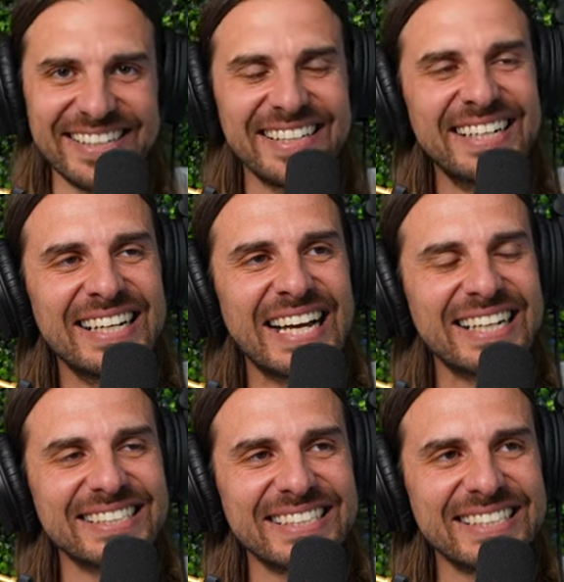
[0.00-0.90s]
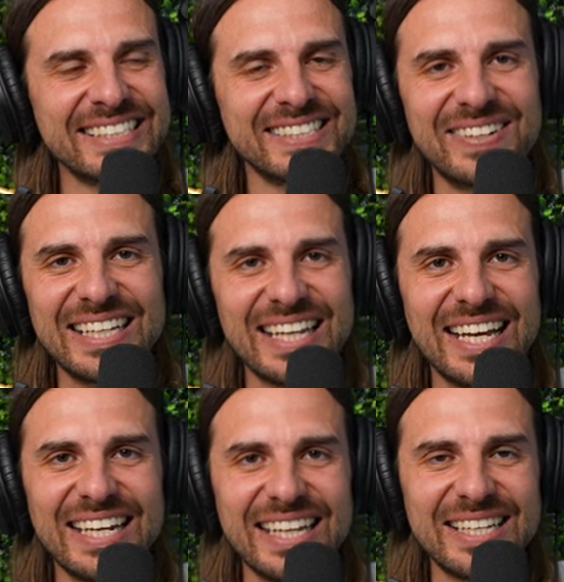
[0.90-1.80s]
And it was this sweet
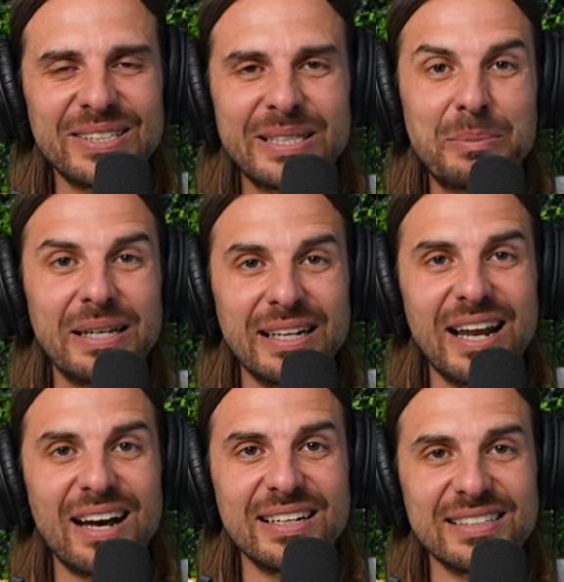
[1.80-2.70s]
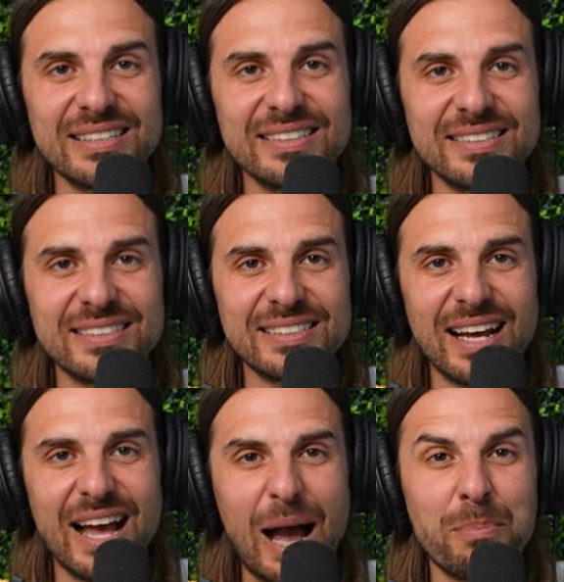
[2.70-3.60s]
lady that used to be a nun too.
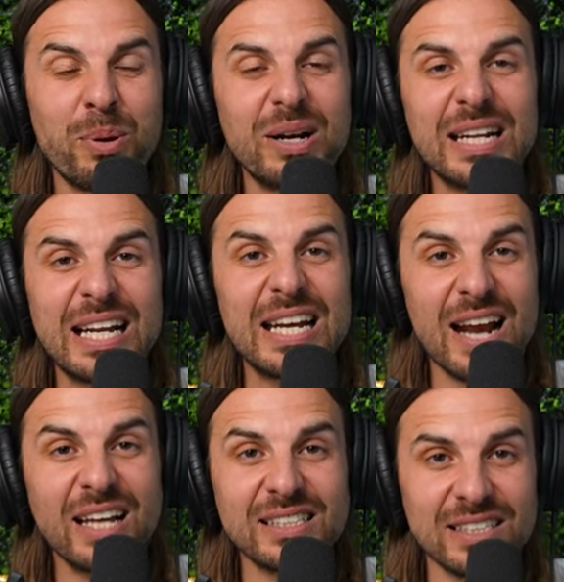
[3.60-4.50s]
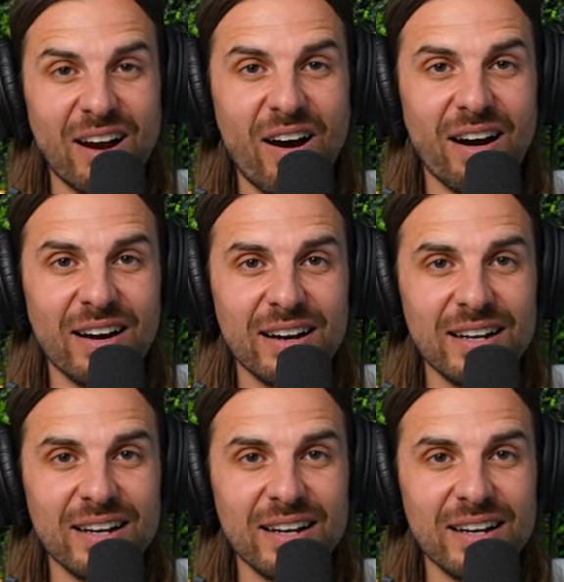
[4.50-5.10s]
I put it in a nun's car.